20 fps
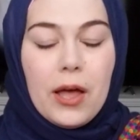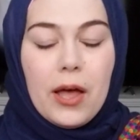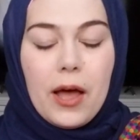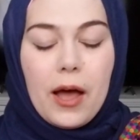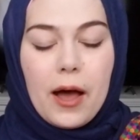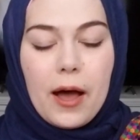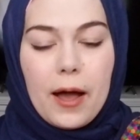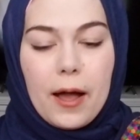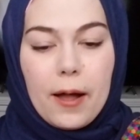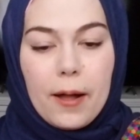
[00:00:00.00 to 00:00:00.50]

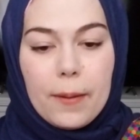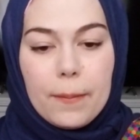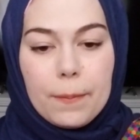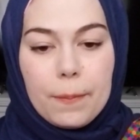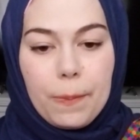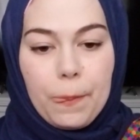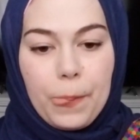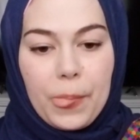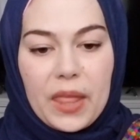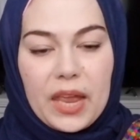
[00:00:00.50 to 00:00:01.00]

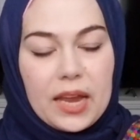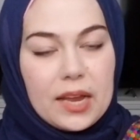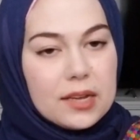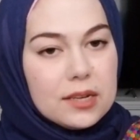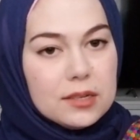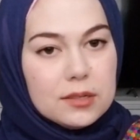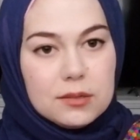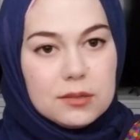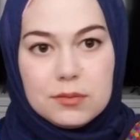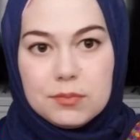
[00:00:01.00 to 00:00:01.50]

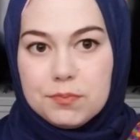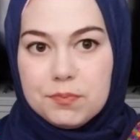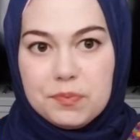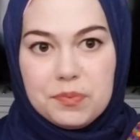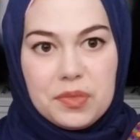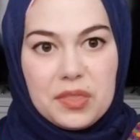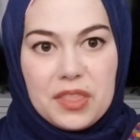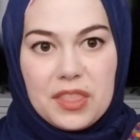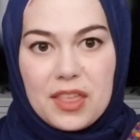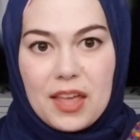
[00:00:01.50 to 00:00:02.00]
And
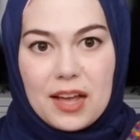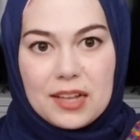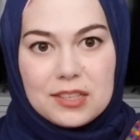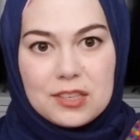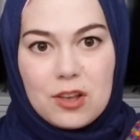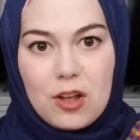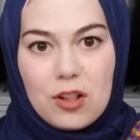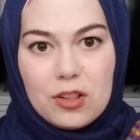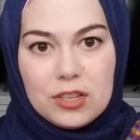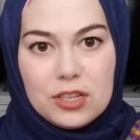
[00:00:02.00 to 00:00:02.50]
that's
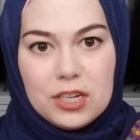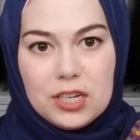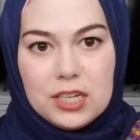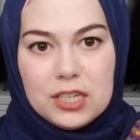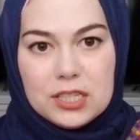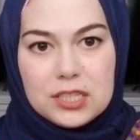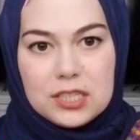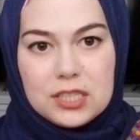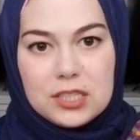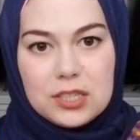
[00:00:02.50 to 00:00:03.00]
all it
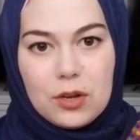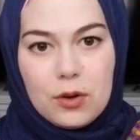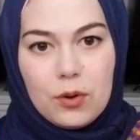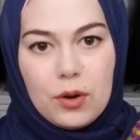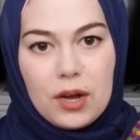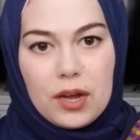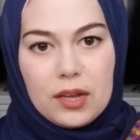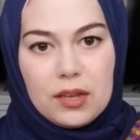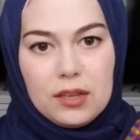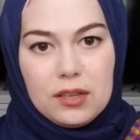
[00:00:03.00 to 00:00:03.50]
is. So
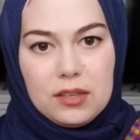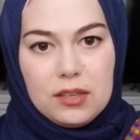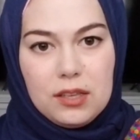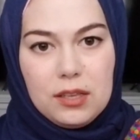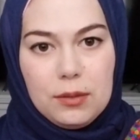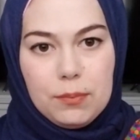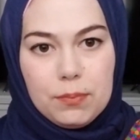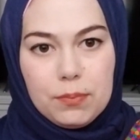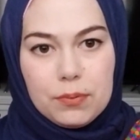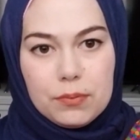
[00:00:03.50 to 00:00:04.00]
I
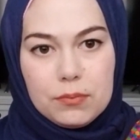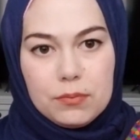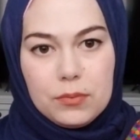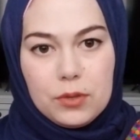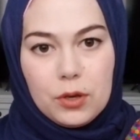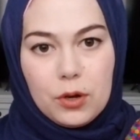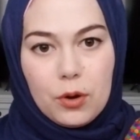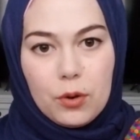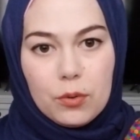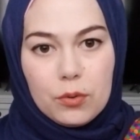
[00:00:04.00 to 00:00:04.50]
keep,
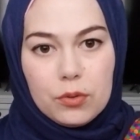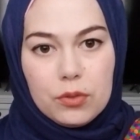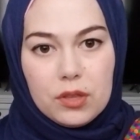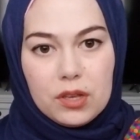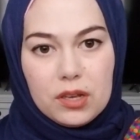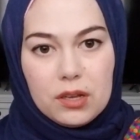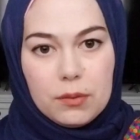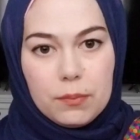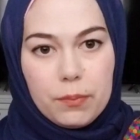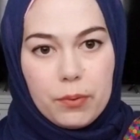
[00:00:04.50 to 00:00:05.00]

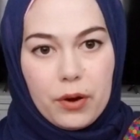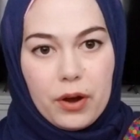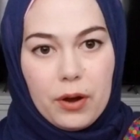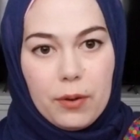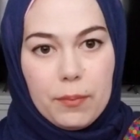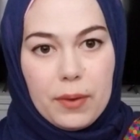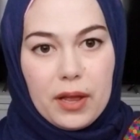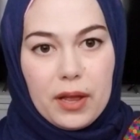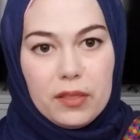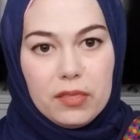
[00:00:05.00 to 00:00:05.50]
the prayer
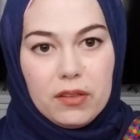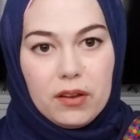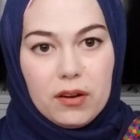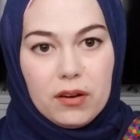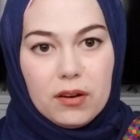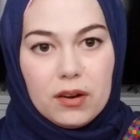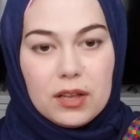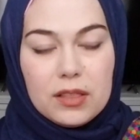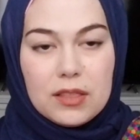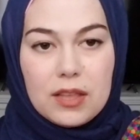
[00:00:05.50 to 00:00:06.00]
mat
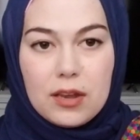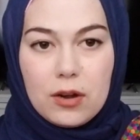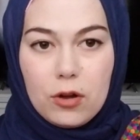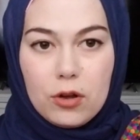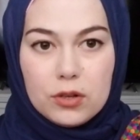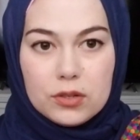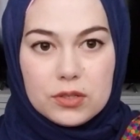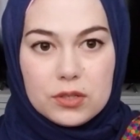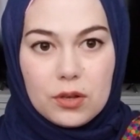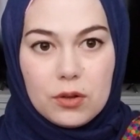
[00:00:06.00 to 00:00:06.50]
there. And then
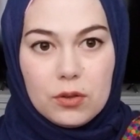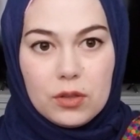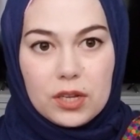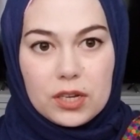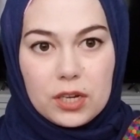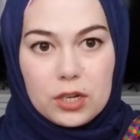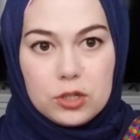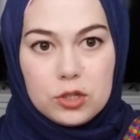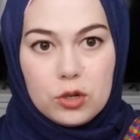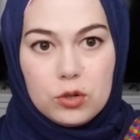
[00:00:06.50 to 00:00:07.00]
also,
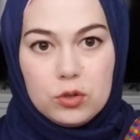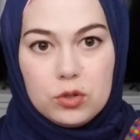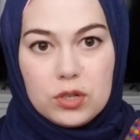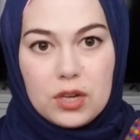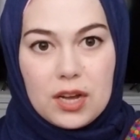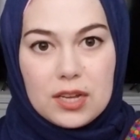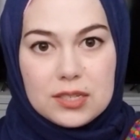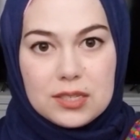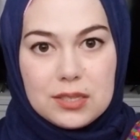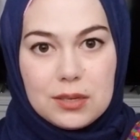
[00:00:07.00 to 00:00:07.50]
like I showed you
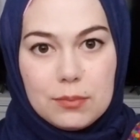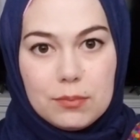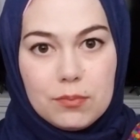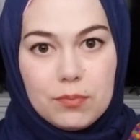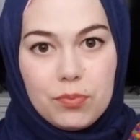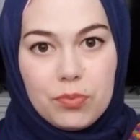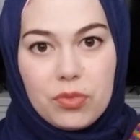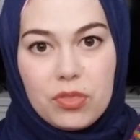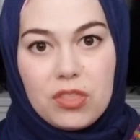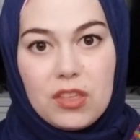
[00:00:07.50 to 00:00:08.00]
guys, some
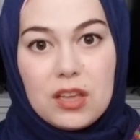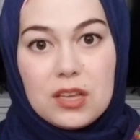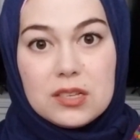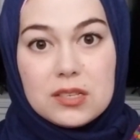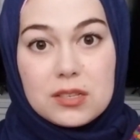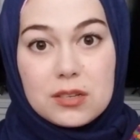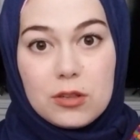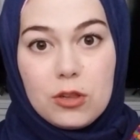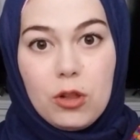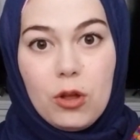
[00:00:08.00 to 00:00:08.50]

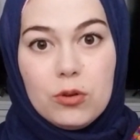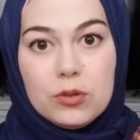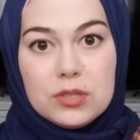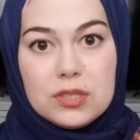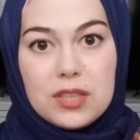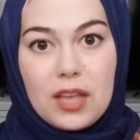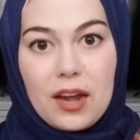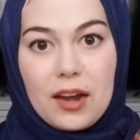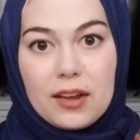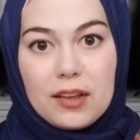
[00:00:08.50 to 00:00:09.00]
things close
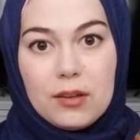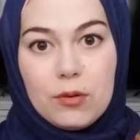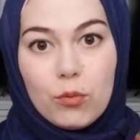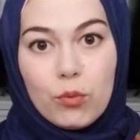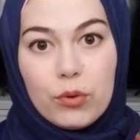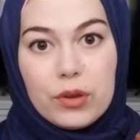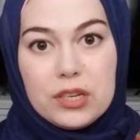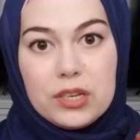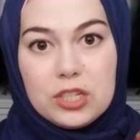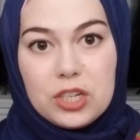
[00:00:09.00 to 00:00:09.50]
that I can
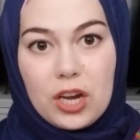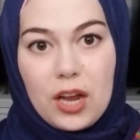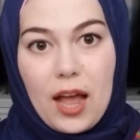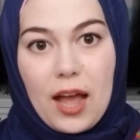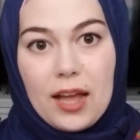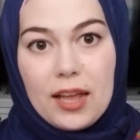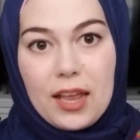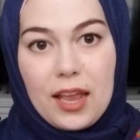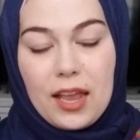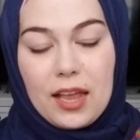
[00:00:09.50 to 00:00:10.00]
reach
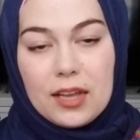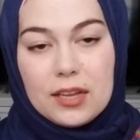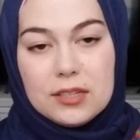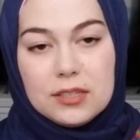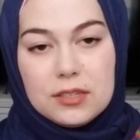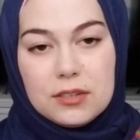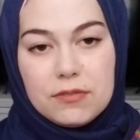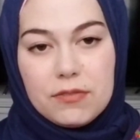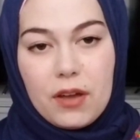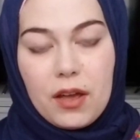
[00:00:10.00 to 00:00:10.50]
at
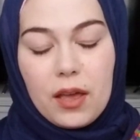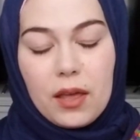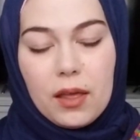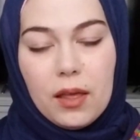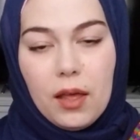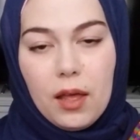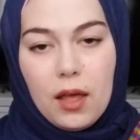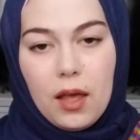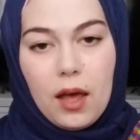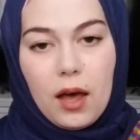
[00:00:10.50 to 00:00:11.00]
hand if I
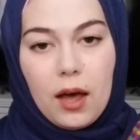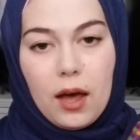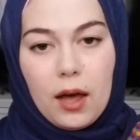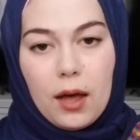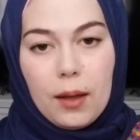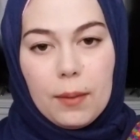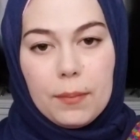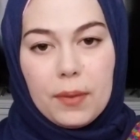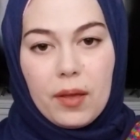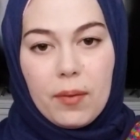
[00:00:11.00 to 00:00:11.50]

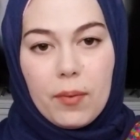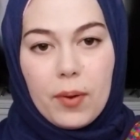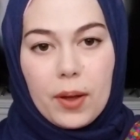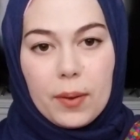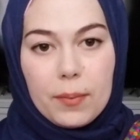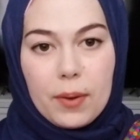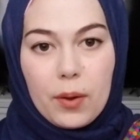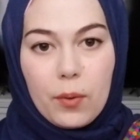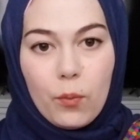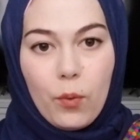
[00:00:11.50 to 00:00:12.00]
am
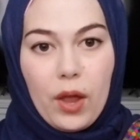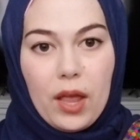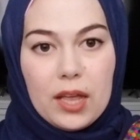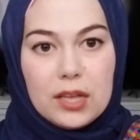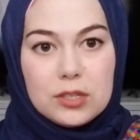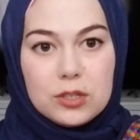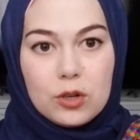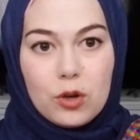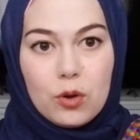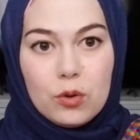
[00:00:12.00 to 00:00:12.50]
on my way
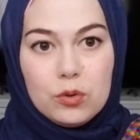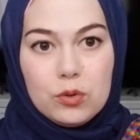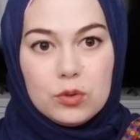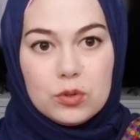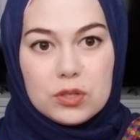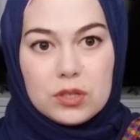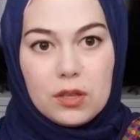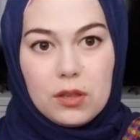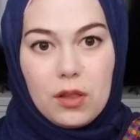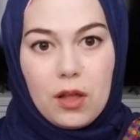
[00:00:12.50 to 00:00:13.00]
to go do
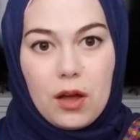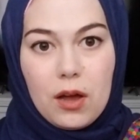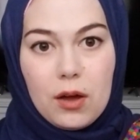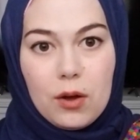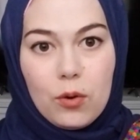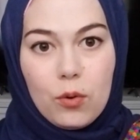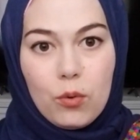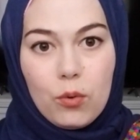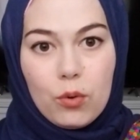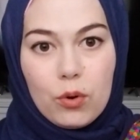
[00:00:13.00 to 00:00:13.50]

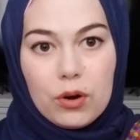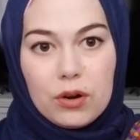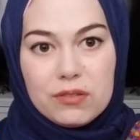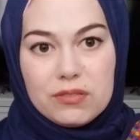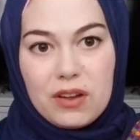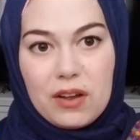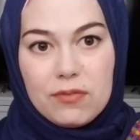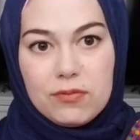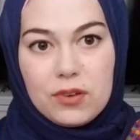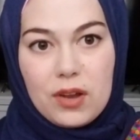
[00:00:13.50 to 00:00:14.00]
Salah, or if
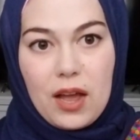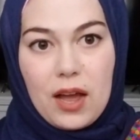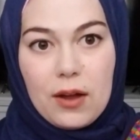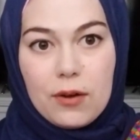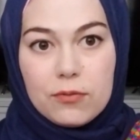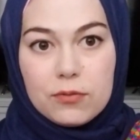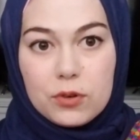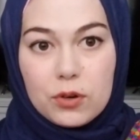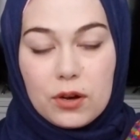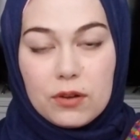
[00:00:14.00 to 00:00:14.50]

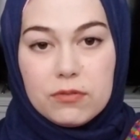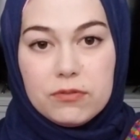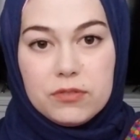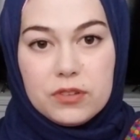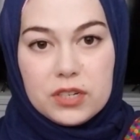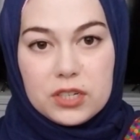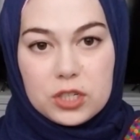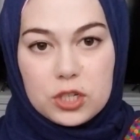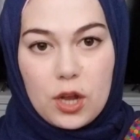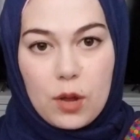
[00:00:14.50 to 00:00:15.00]
after I've
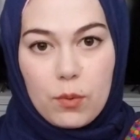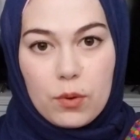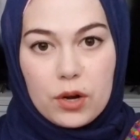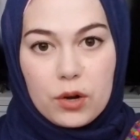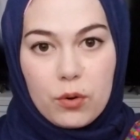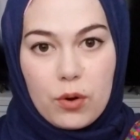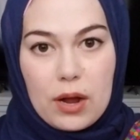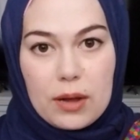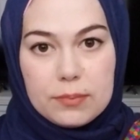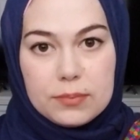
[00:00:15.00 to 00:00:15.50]
finished, I want to
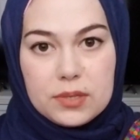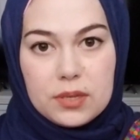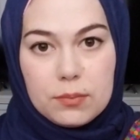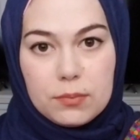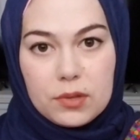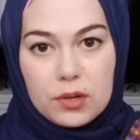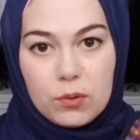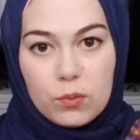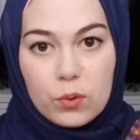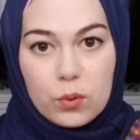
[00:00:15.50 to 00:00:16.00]
grab
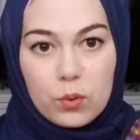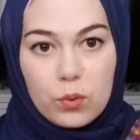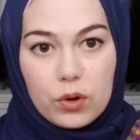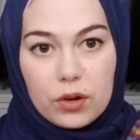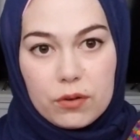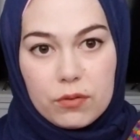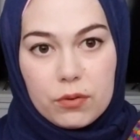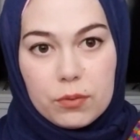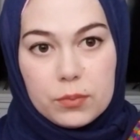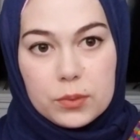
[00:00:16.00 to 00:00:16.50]
something real
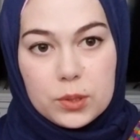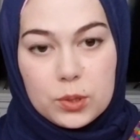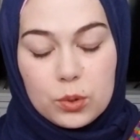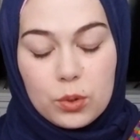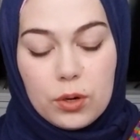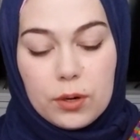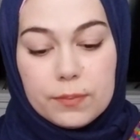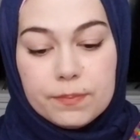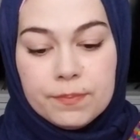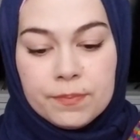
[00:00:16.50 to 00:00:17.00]
quick from the
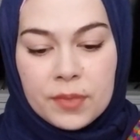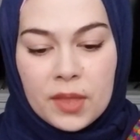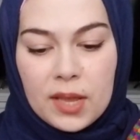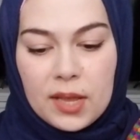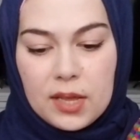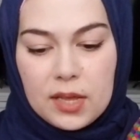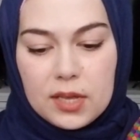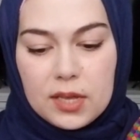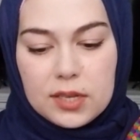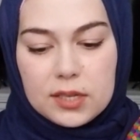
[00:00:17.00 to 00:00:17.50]
drawer.
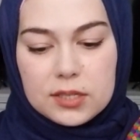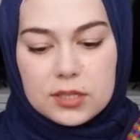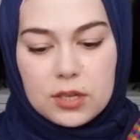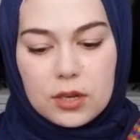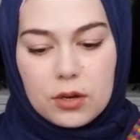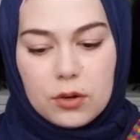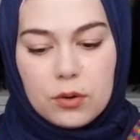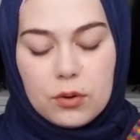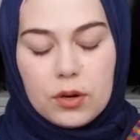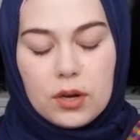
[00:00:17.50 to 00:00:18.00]

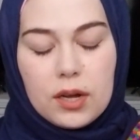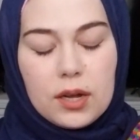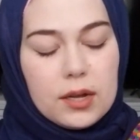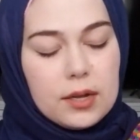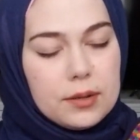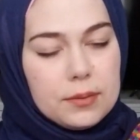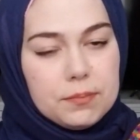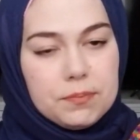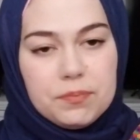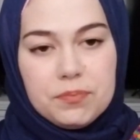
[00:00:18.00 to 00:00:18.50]
So
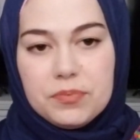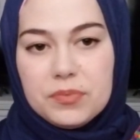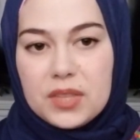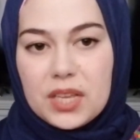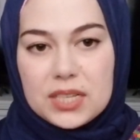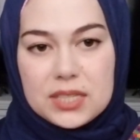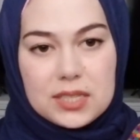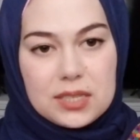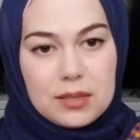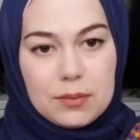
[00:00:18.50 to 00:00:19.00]

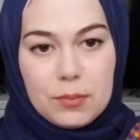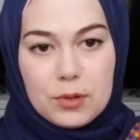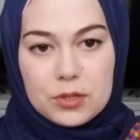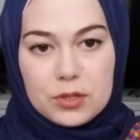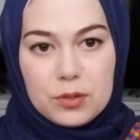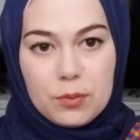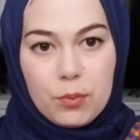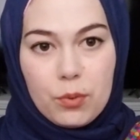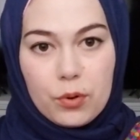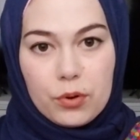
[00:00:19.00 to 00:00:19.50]
that's the most
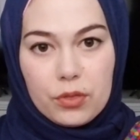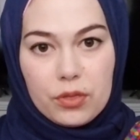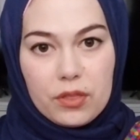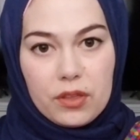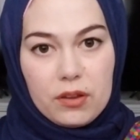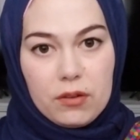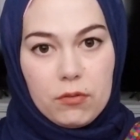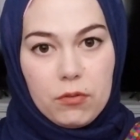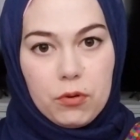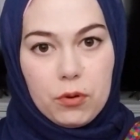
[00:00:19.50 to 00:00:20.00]
important
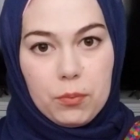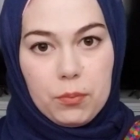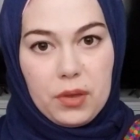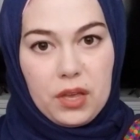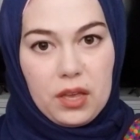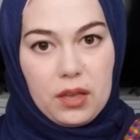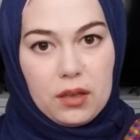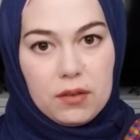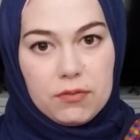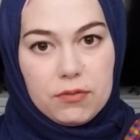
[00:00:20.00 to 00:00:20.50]
thing for
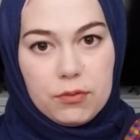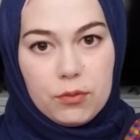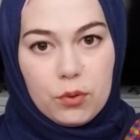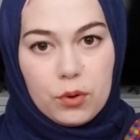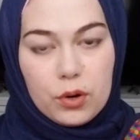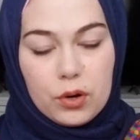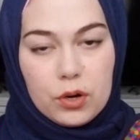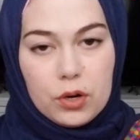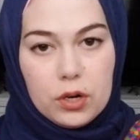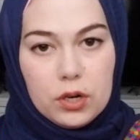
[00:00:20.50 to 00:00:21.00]
me.
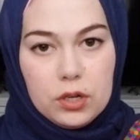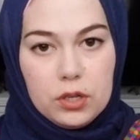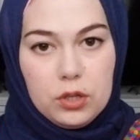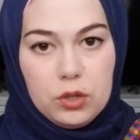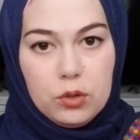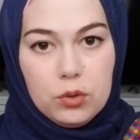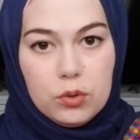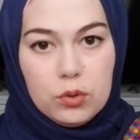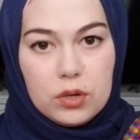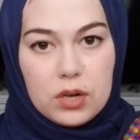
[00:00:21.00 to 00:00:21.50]
For
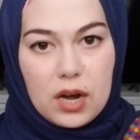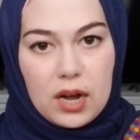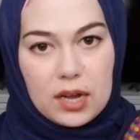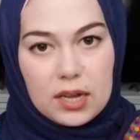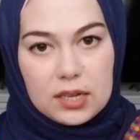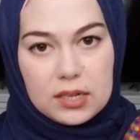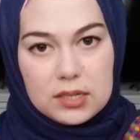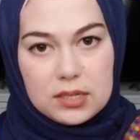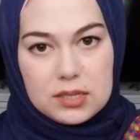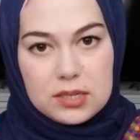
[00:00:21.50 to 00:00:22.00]
you
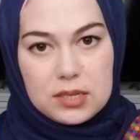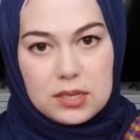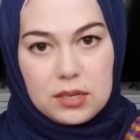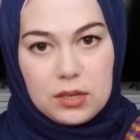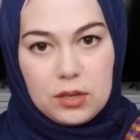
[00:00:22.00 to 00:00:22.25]
guys,